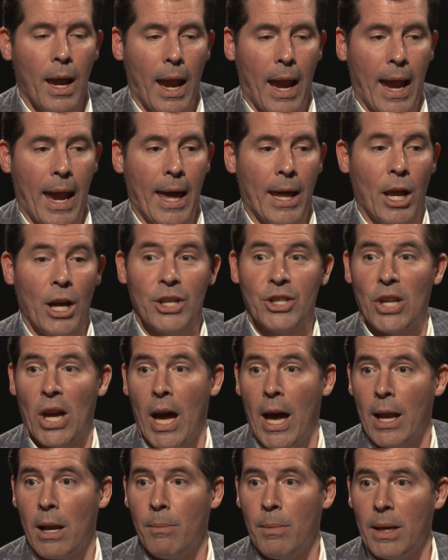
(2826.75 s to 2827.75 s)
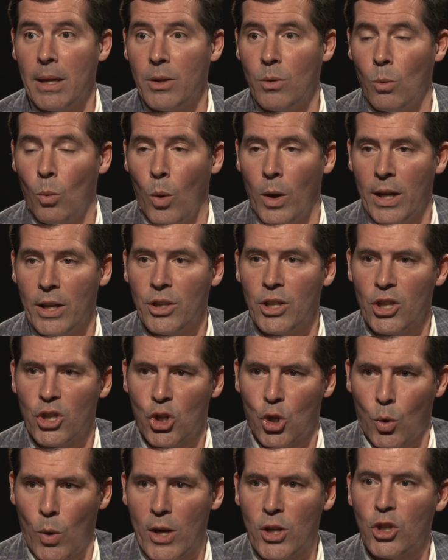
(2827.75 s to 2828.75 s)
and autonomy, wanting
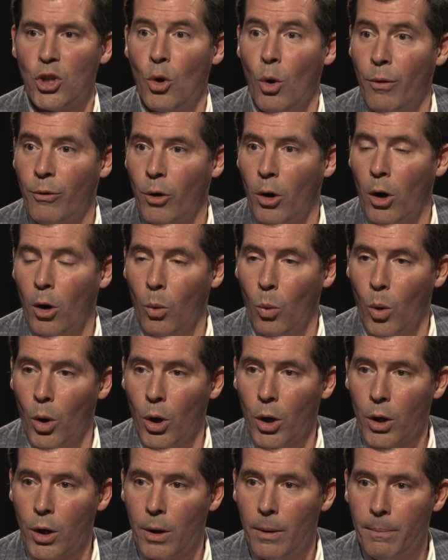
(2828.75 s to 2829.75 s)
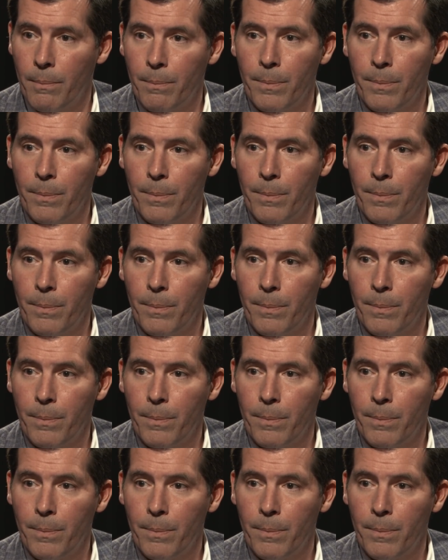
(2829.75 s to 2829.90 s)
discretion over our work.